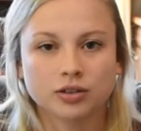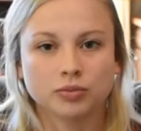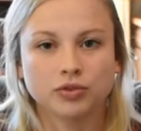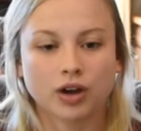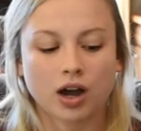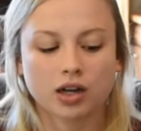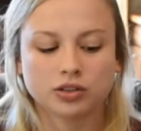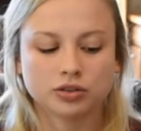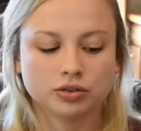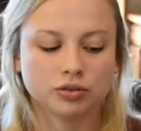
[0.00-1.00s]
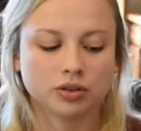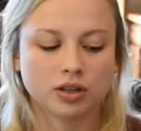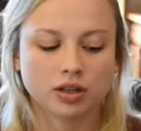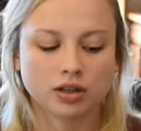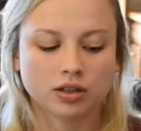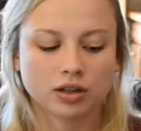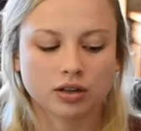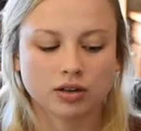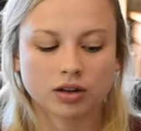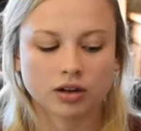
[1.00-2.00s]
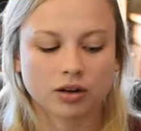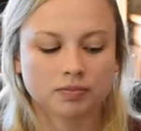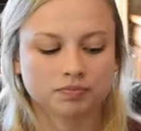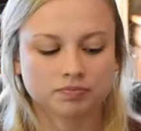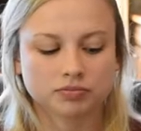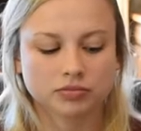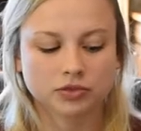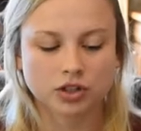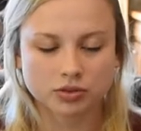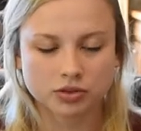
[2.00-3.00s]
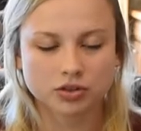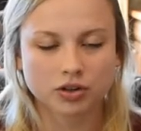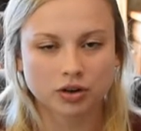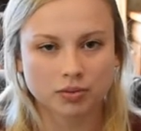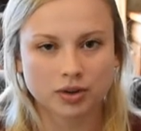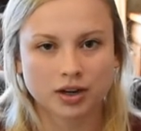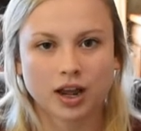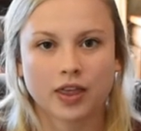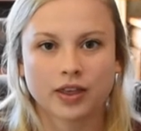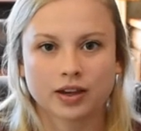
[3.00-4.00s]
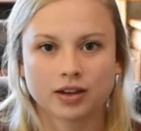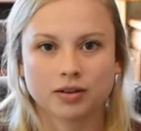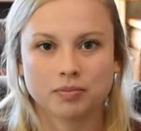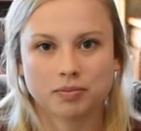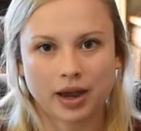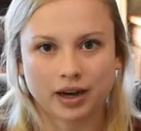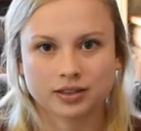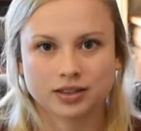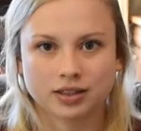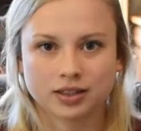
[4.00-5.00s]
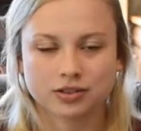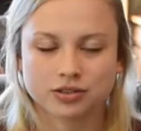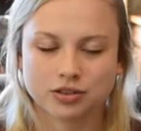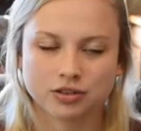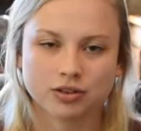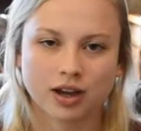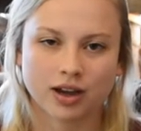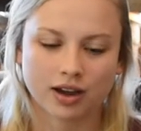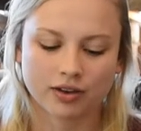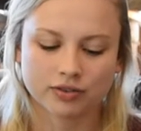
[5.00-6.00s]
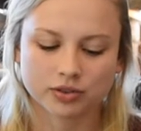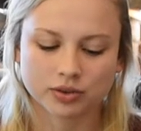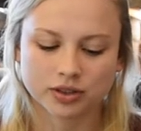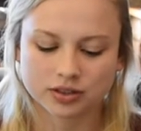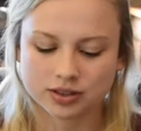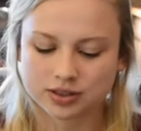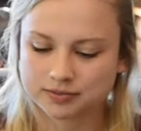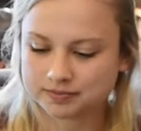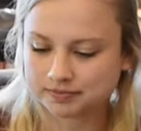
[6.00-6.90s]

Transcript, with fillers: move on to the um, Christmas tree ornament, and then come back to these two afterwards.